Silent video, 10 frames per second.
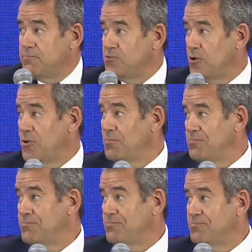So
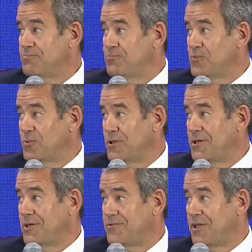we
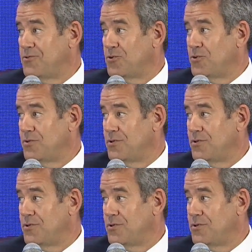stay tuned.